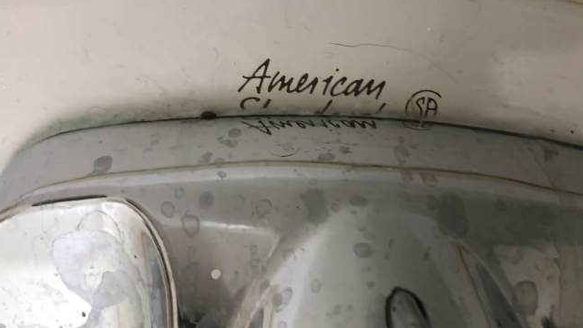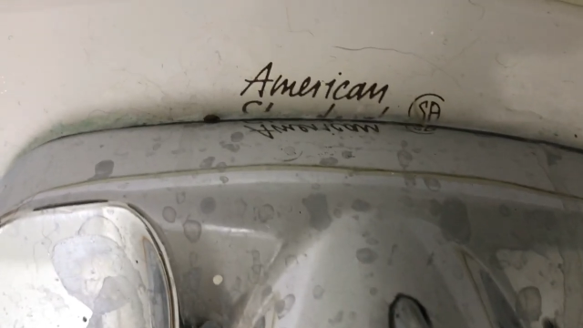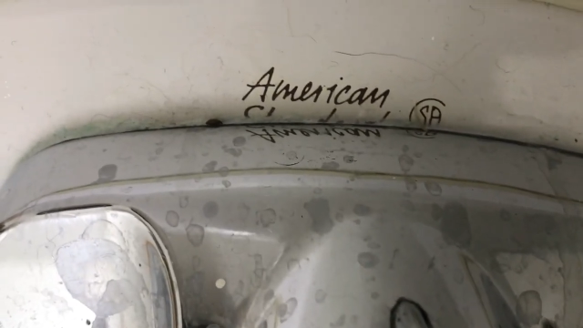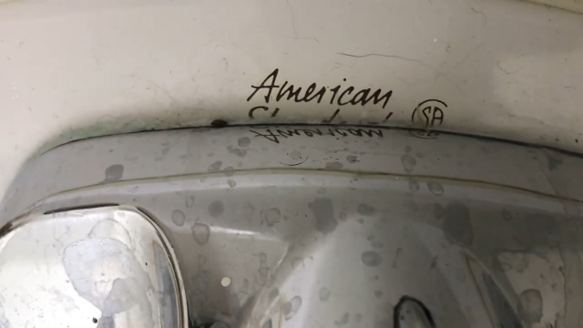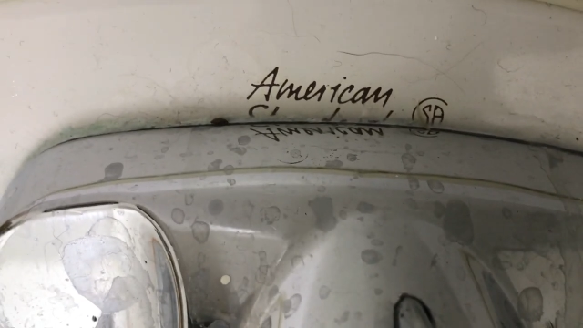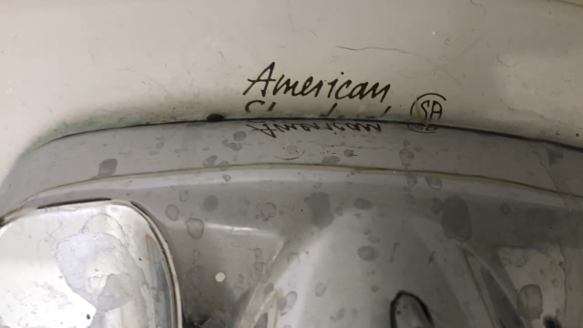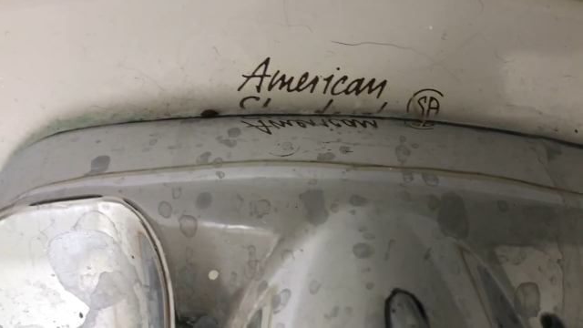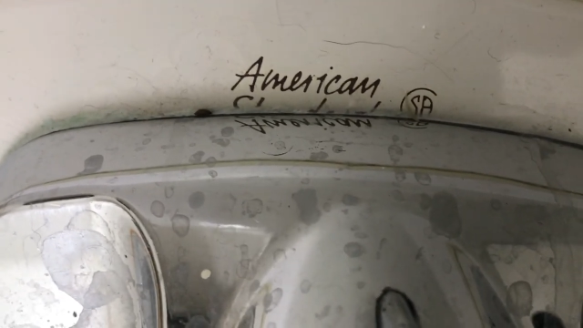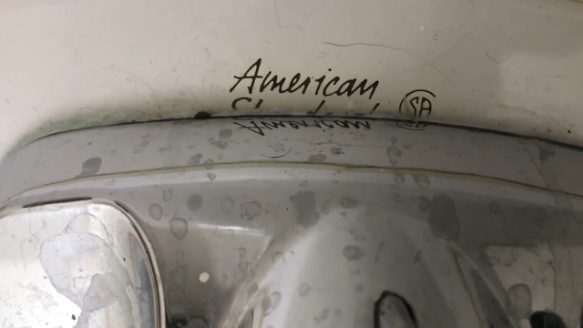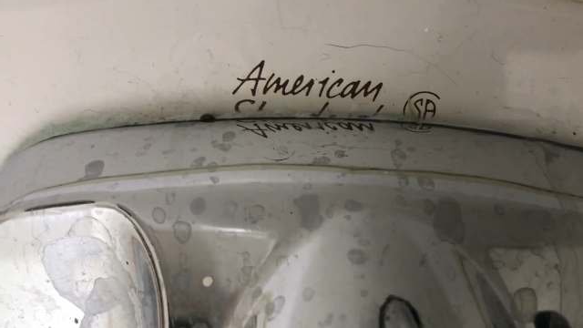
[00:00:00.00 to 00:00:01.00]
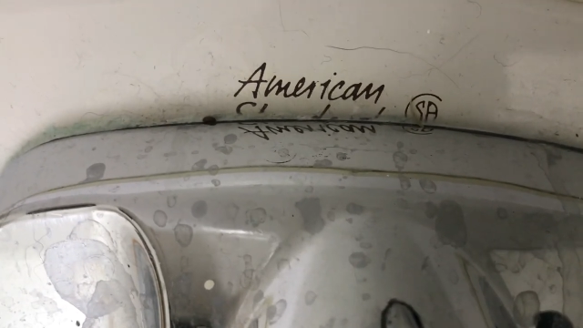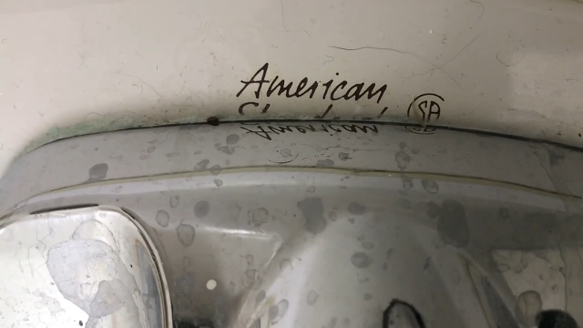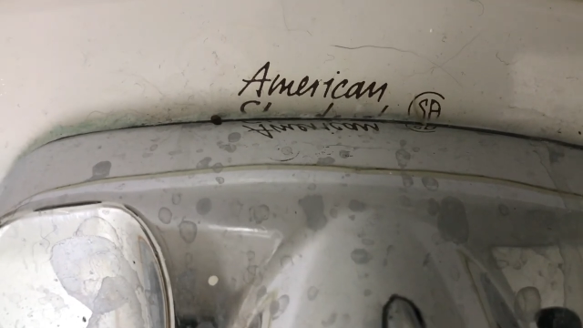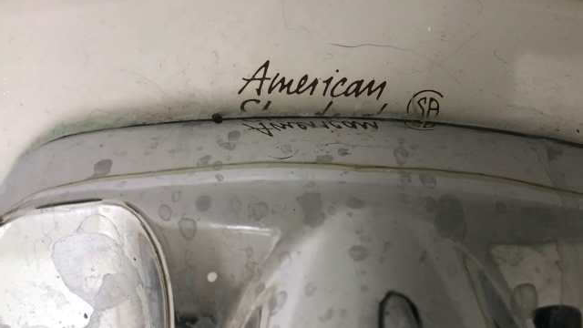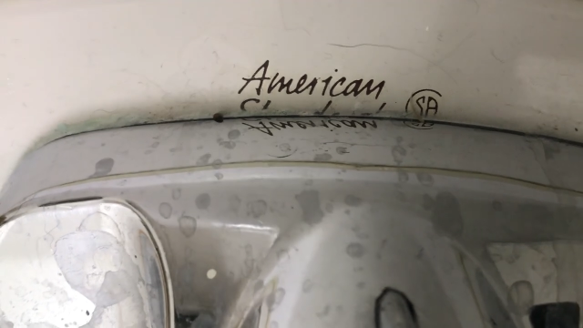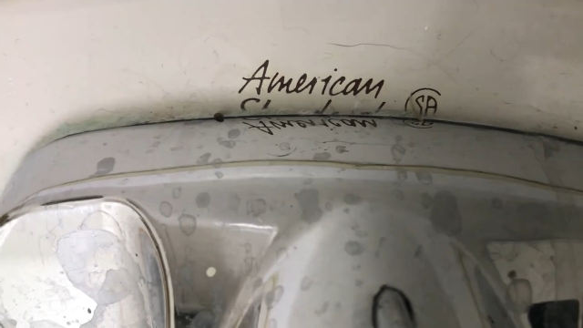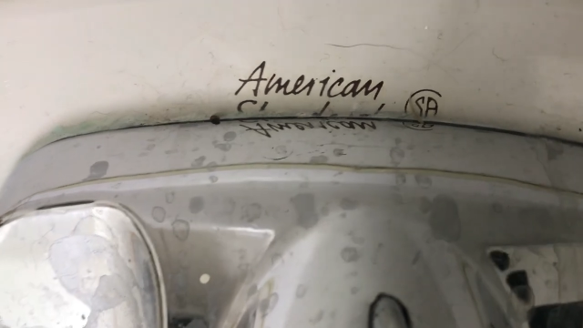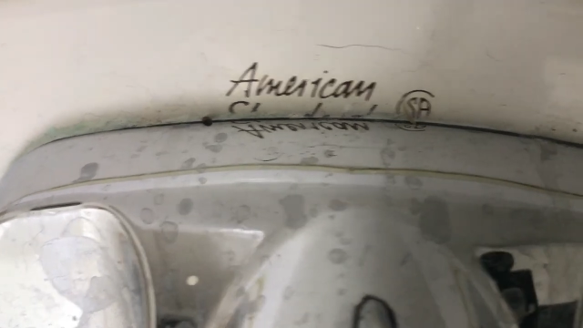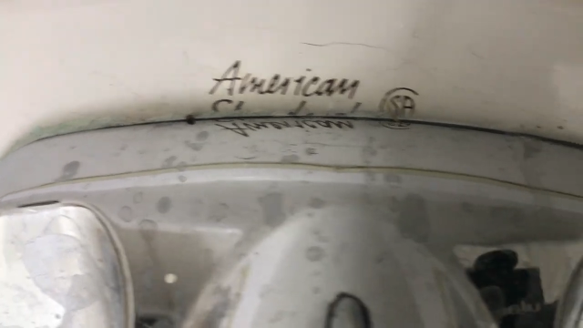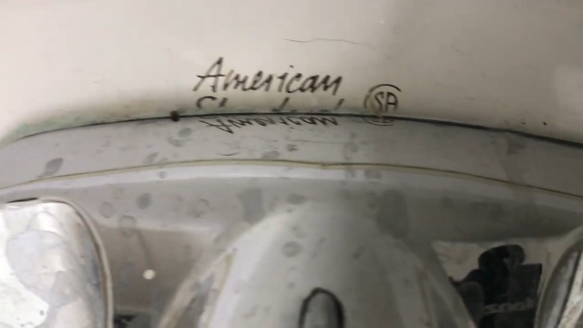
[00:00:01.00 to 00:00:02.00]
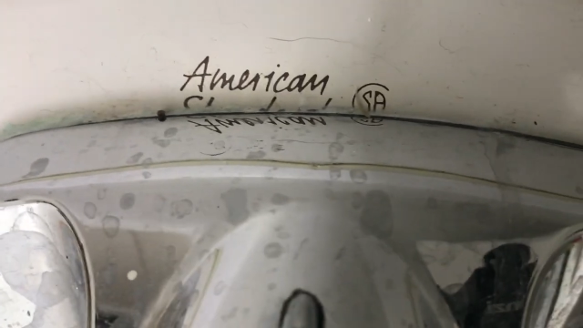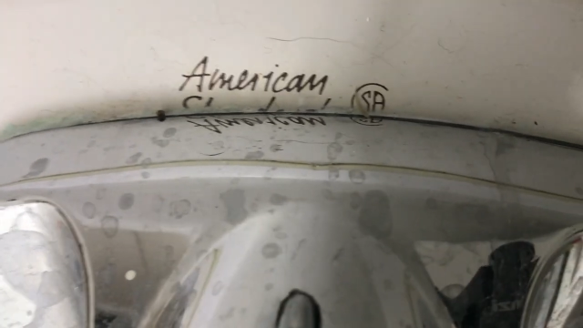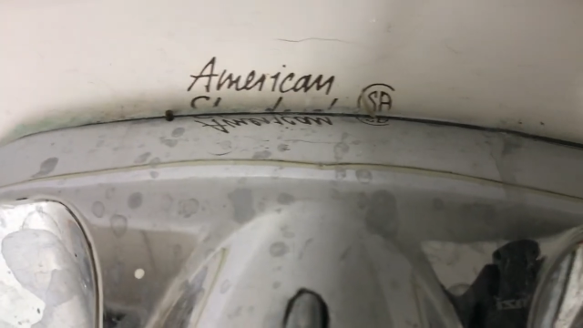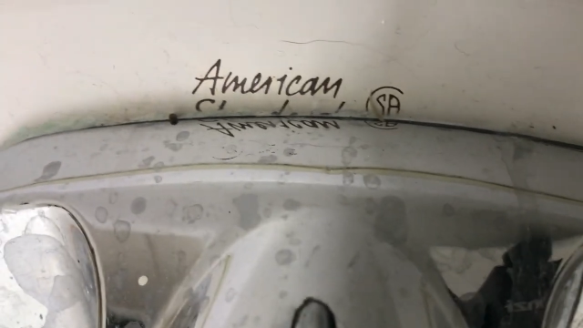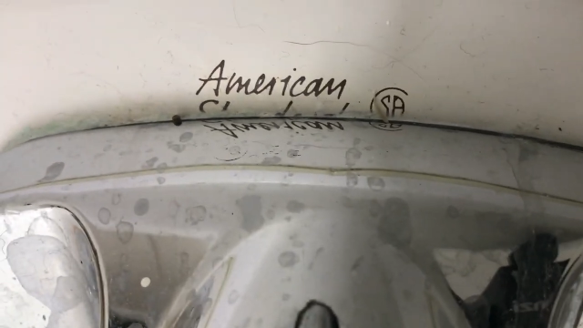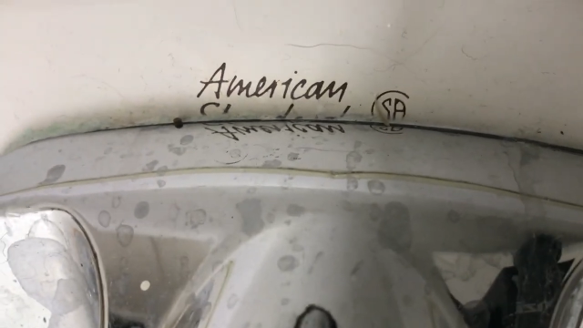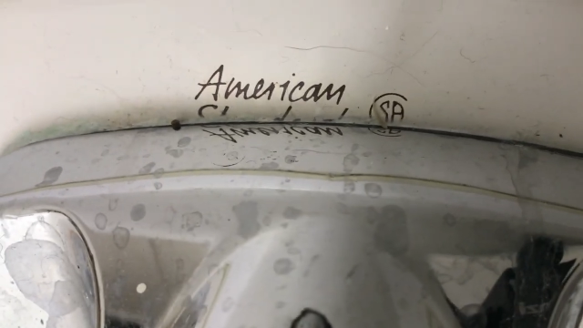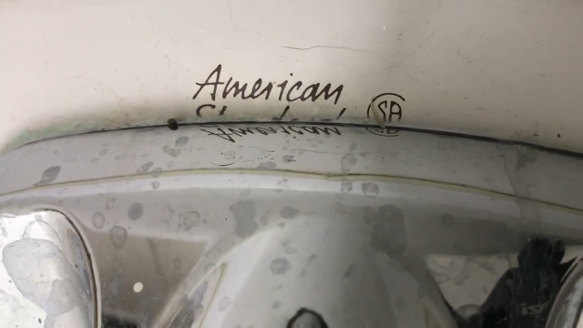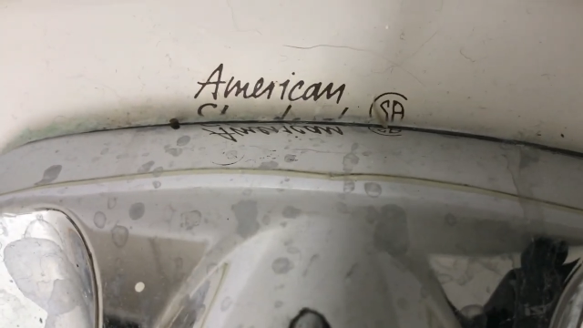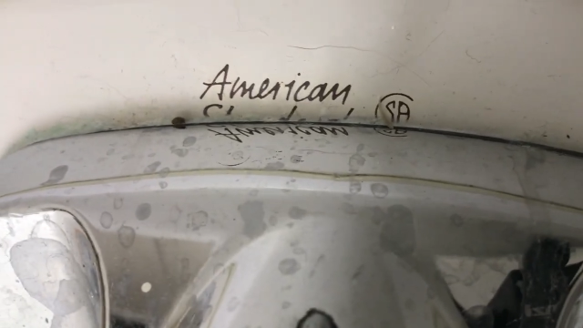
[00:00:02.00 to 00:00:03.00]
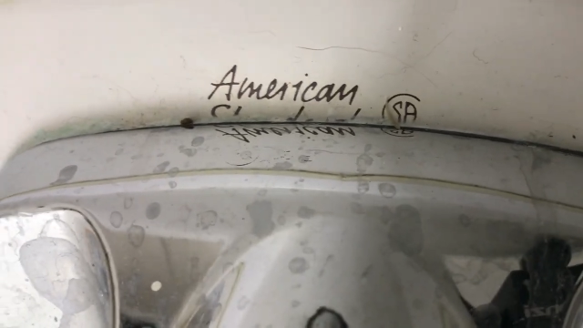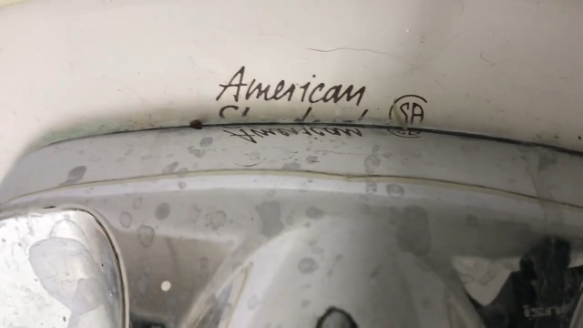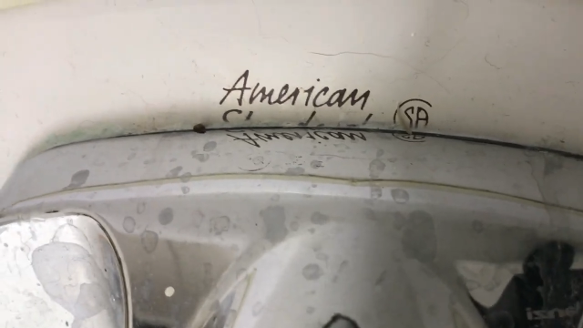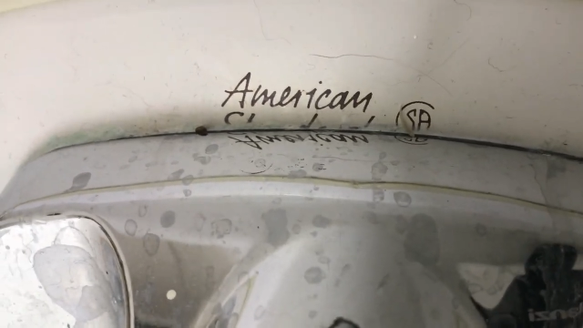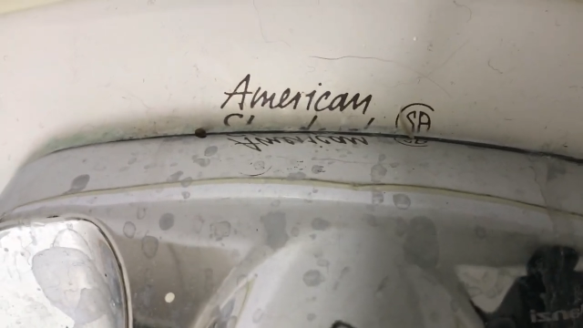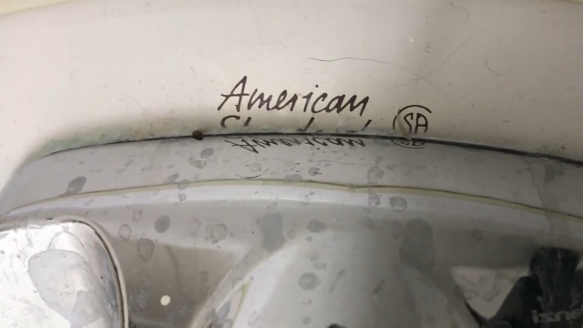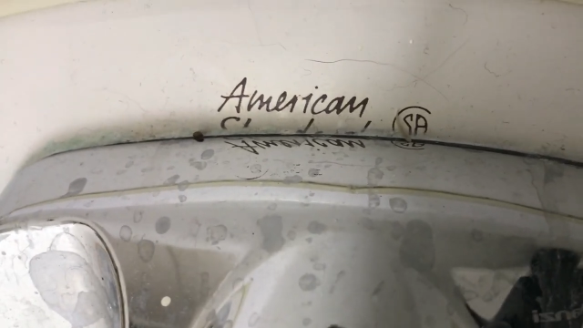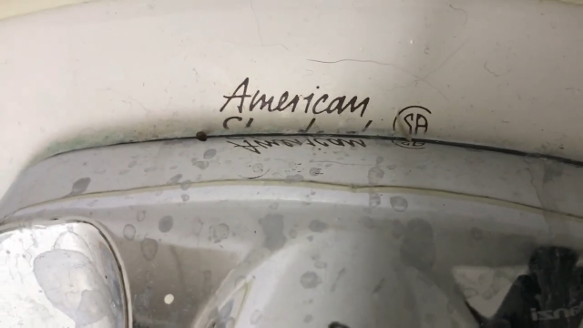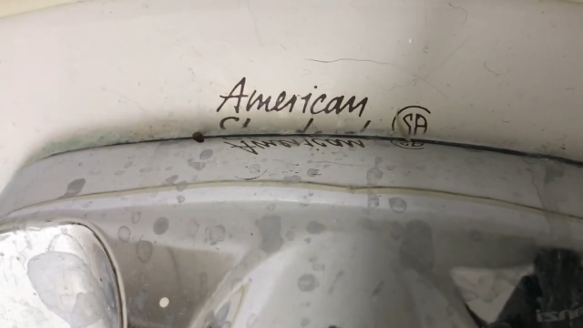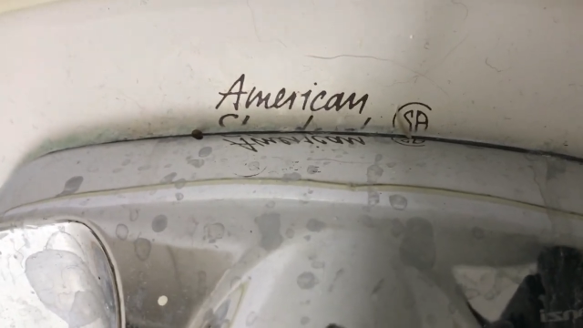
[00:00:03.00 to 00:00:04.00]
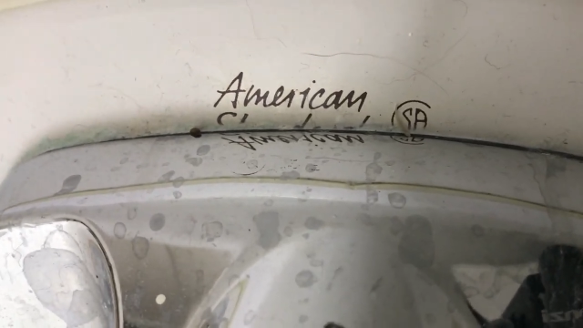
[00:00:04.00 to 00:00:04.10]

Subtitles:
Nobody's mouth can be seen.